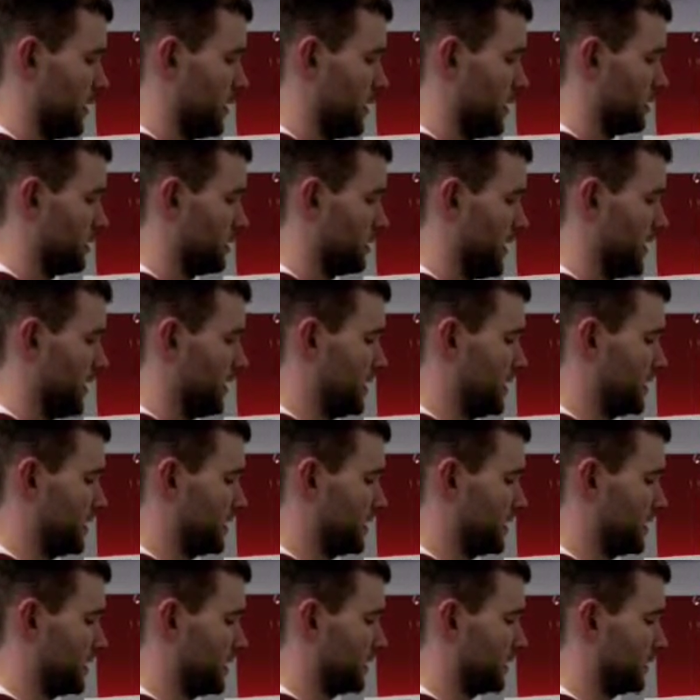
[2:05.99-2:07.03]
So that means
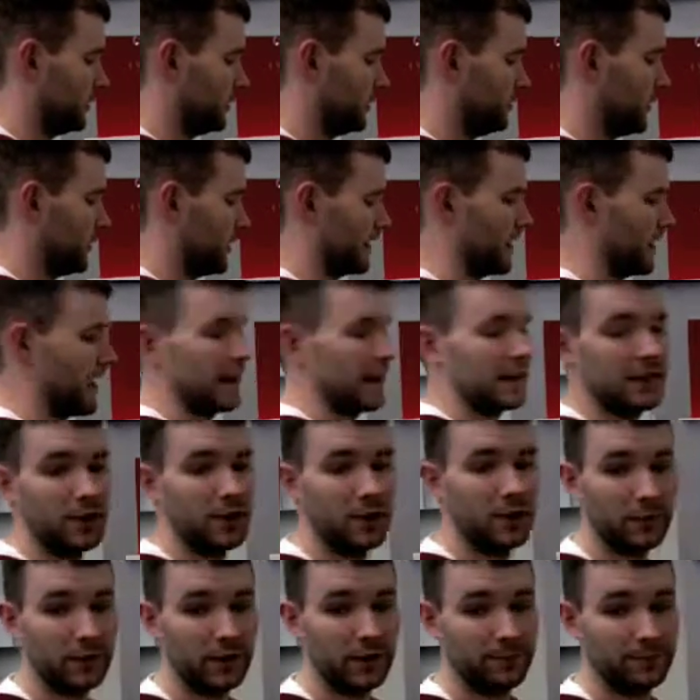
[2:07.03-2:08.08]
that it's including that
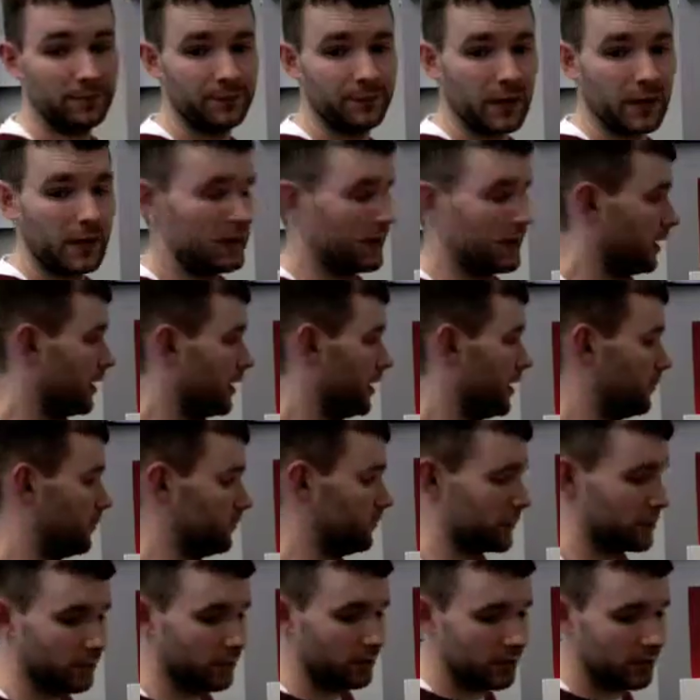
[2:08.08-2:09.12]
number.
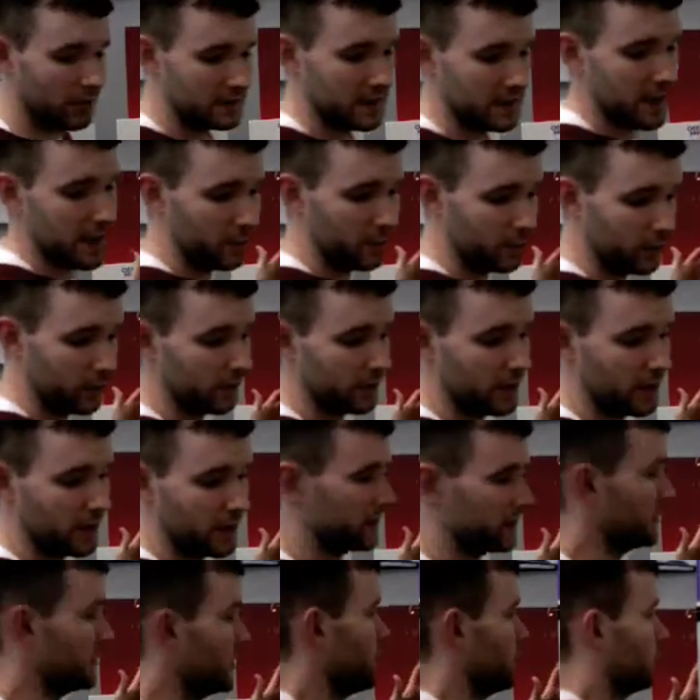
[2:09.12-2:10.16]
So an example of
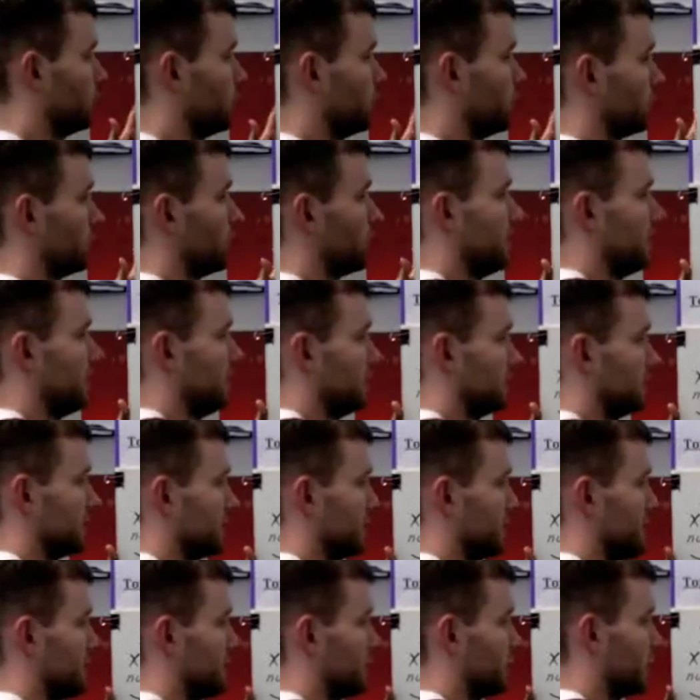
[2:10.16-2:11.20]
this would be to
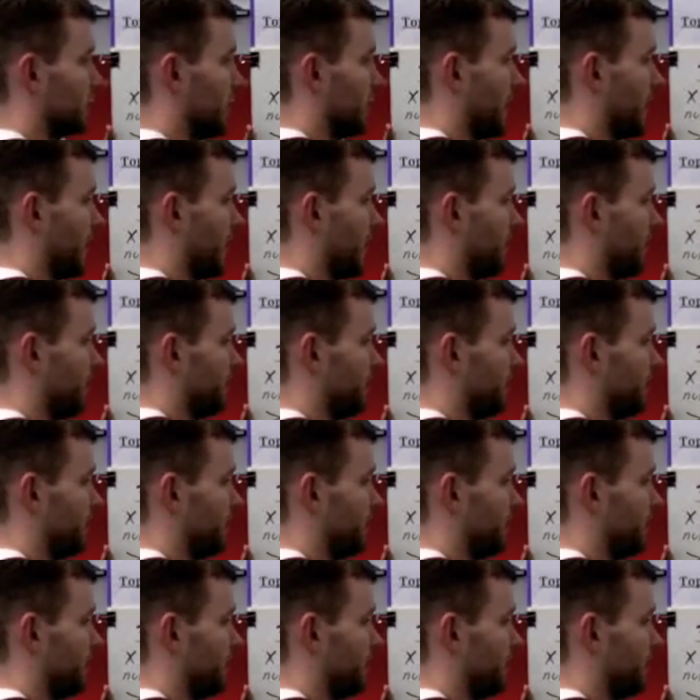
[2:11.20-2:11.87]
say graph